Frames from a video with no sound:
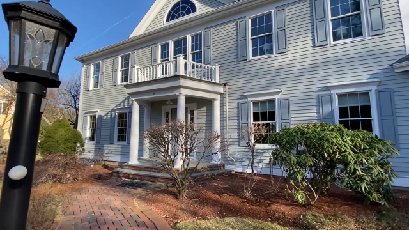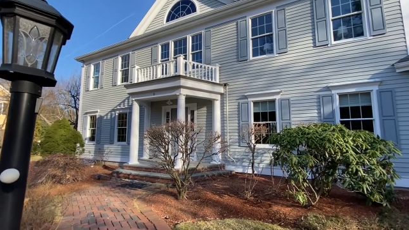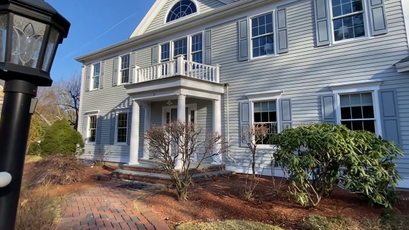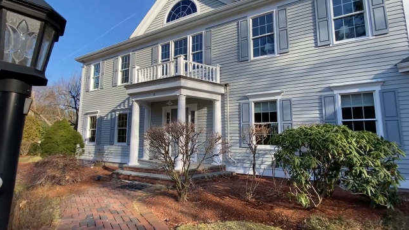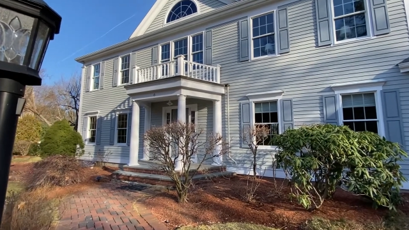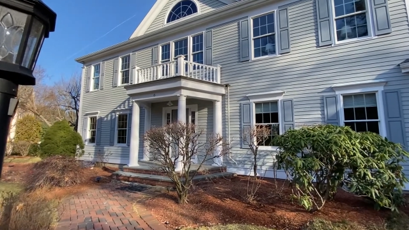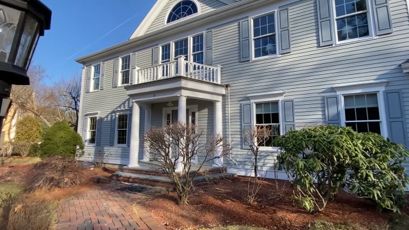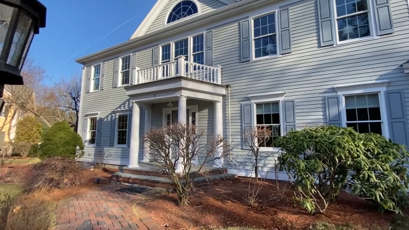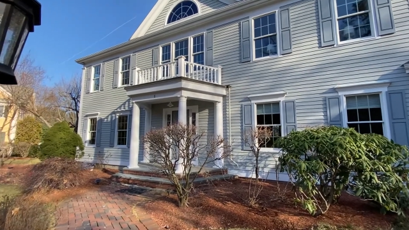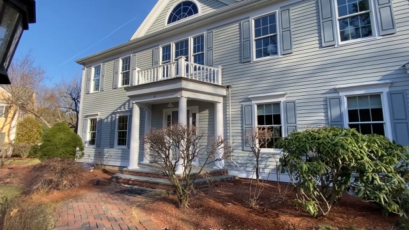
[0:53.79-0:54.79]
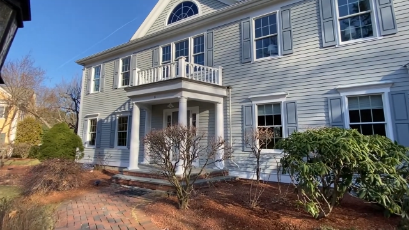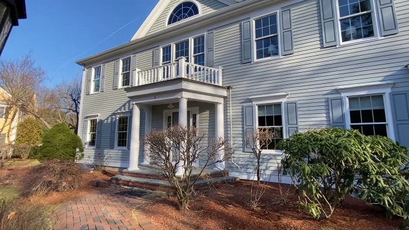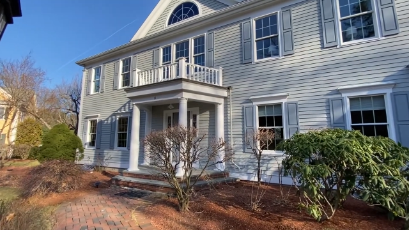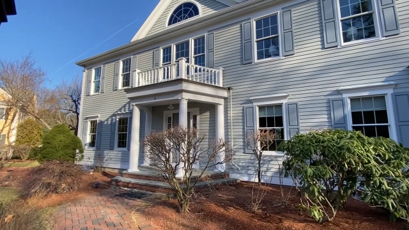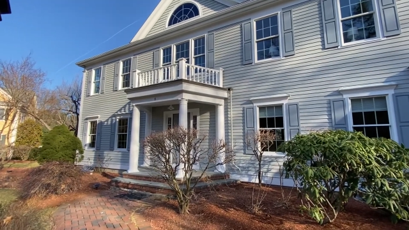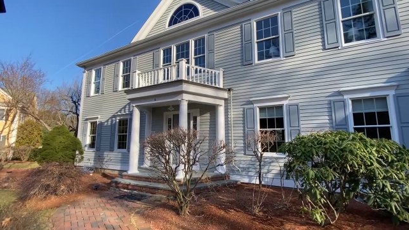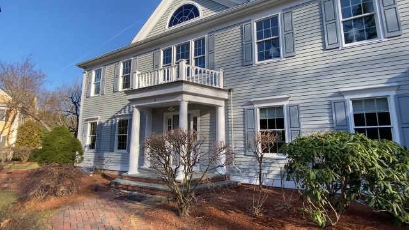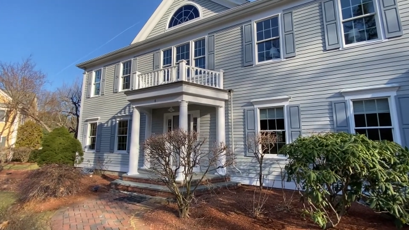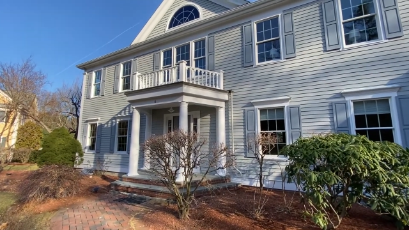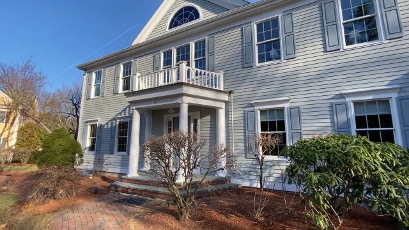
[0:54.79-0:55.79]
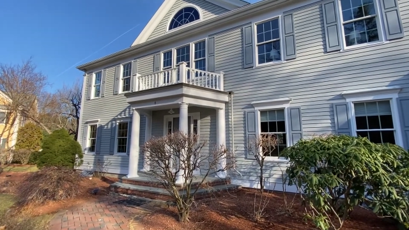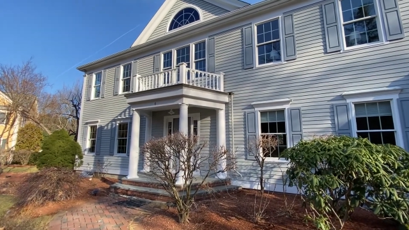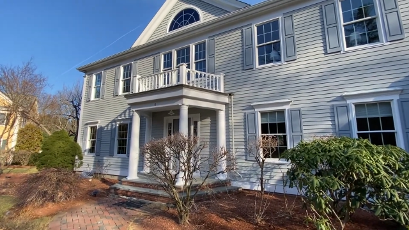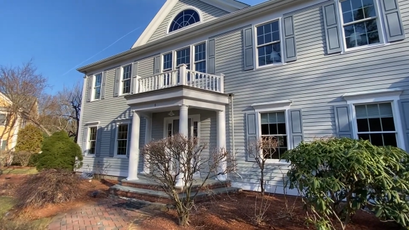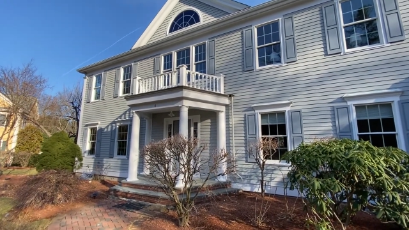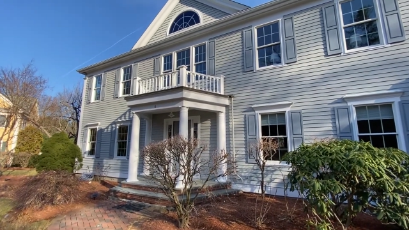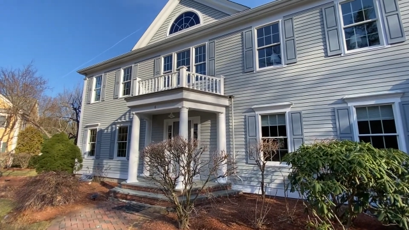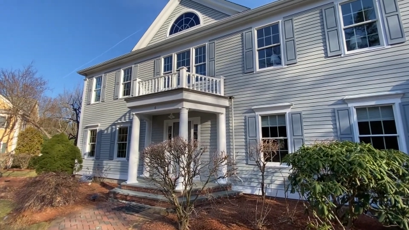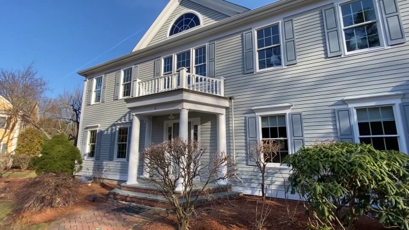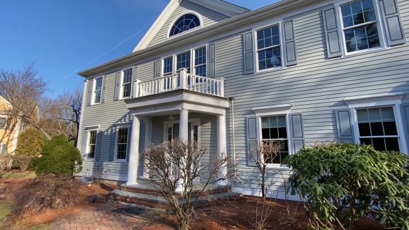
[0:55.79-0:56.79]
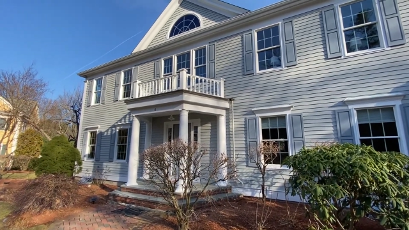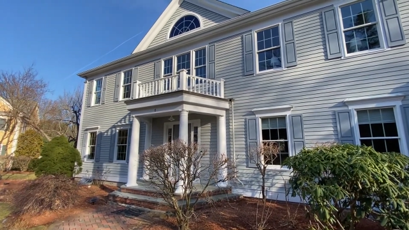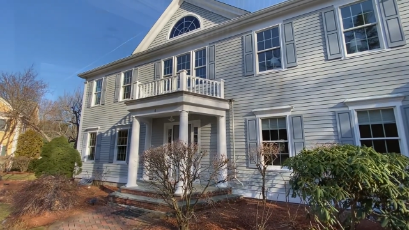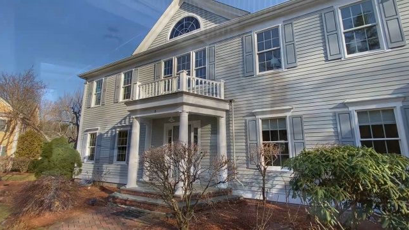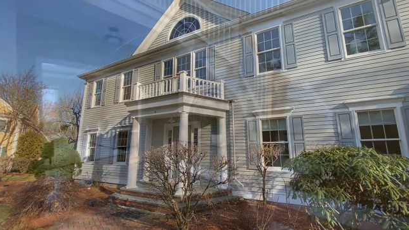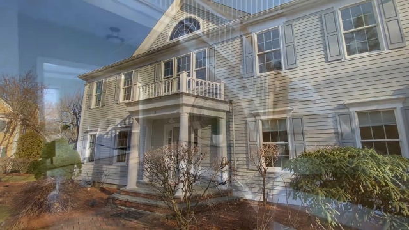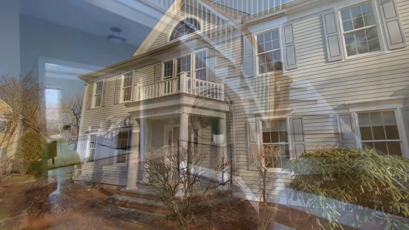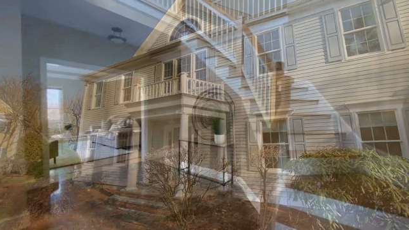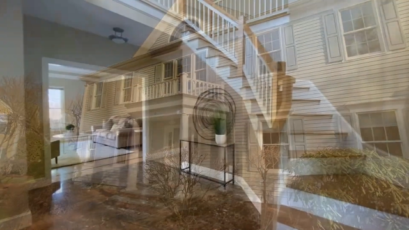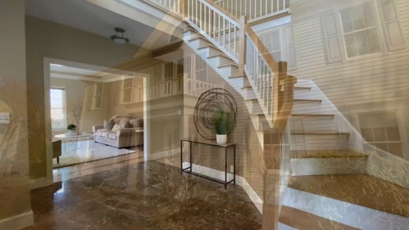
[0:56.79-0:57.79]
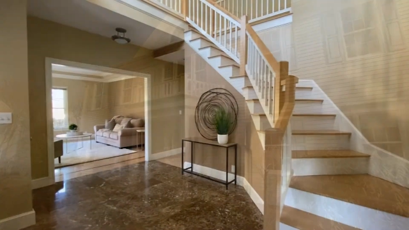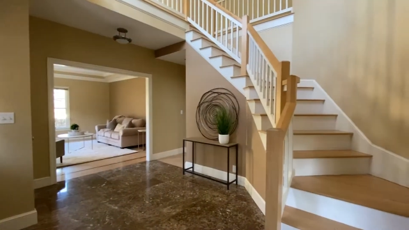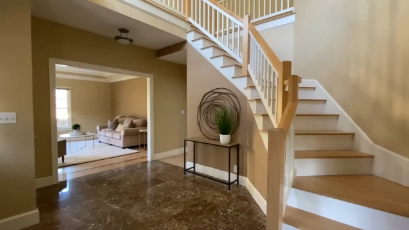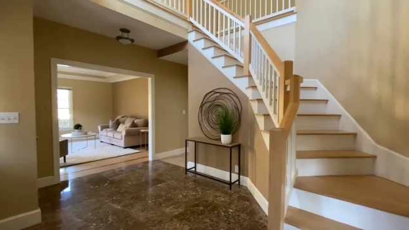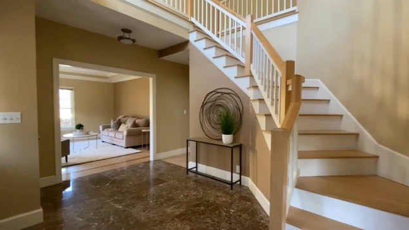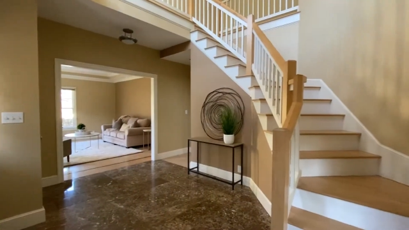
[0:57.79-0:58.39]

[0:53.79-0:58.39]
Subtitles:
(no speaker visible)